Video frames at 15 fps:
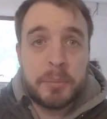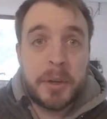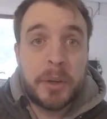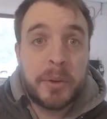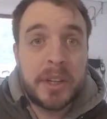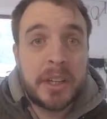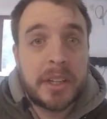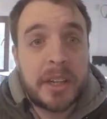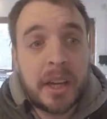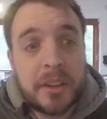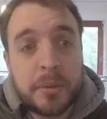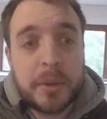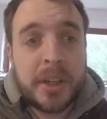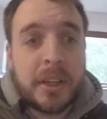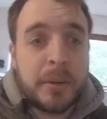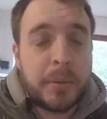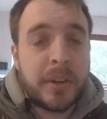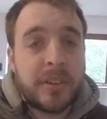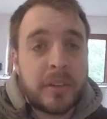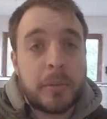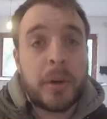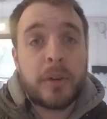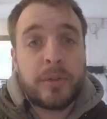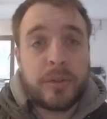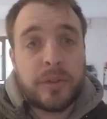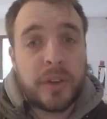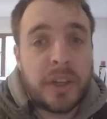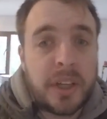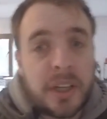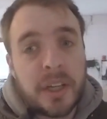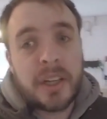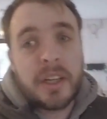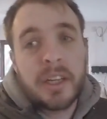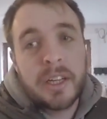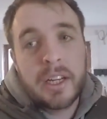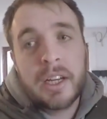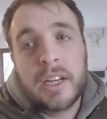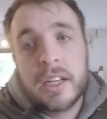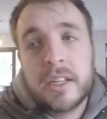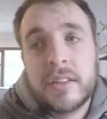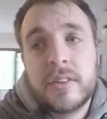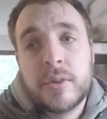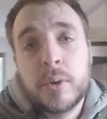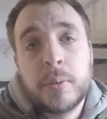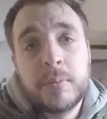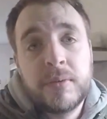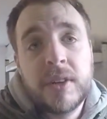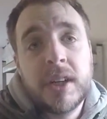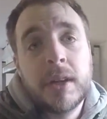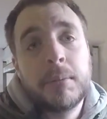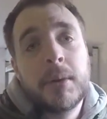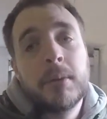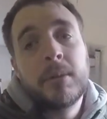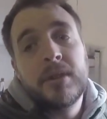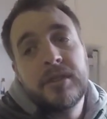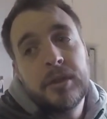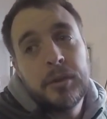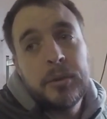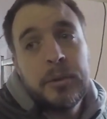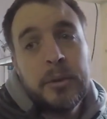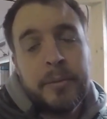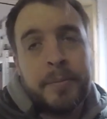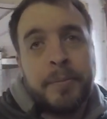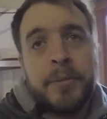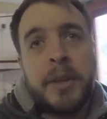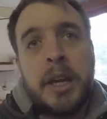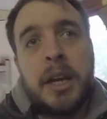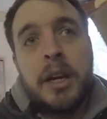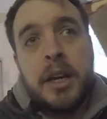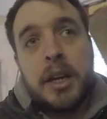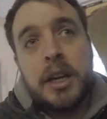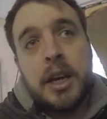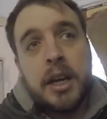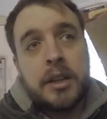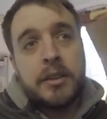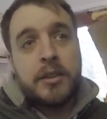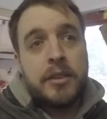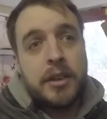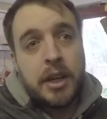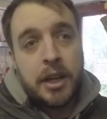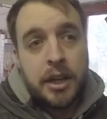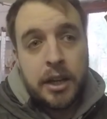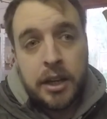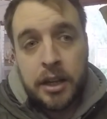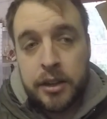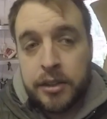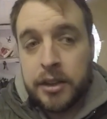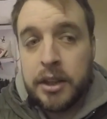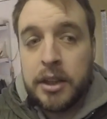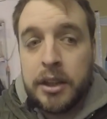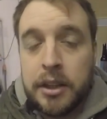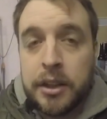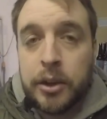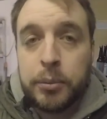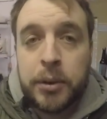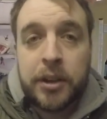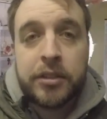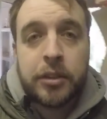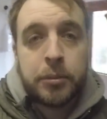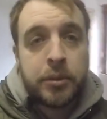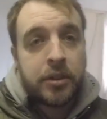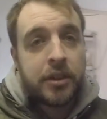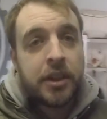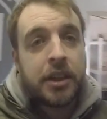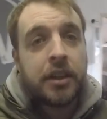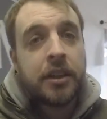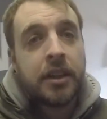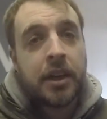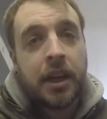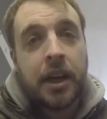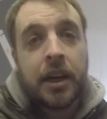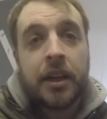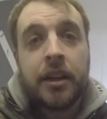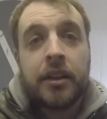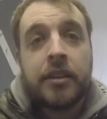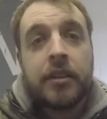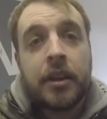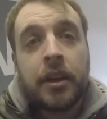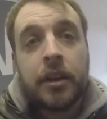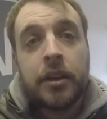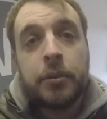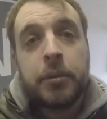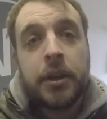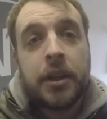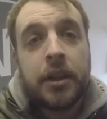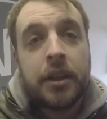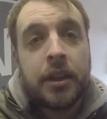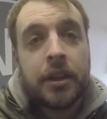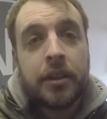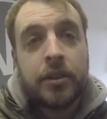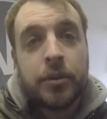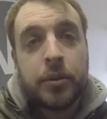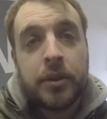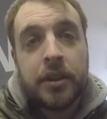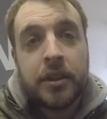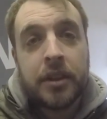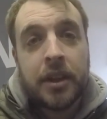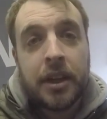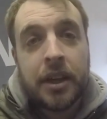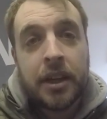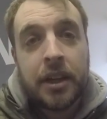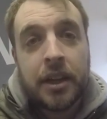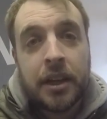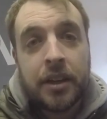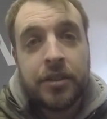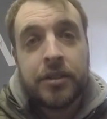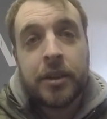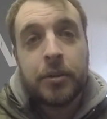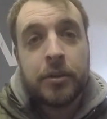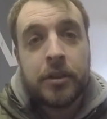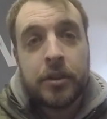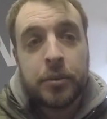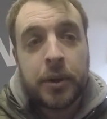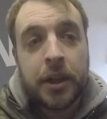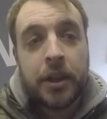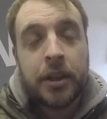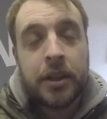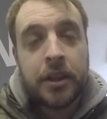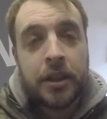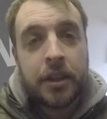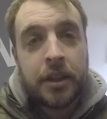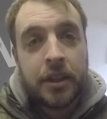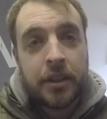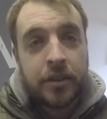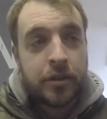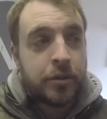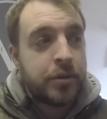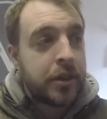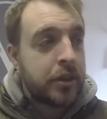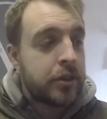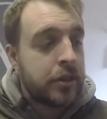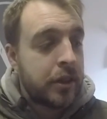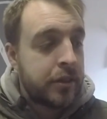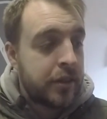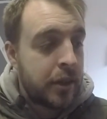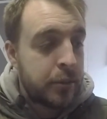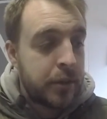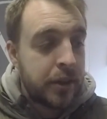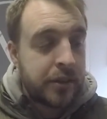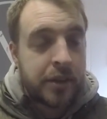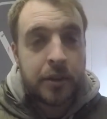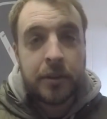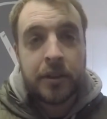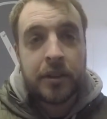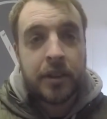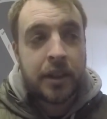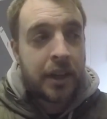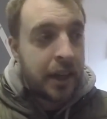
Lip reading: week next week because I'm off, and hopefully I'll be able to get the new place up and running, and I'm going to be doing a stout as well. So fingers crossed that works out,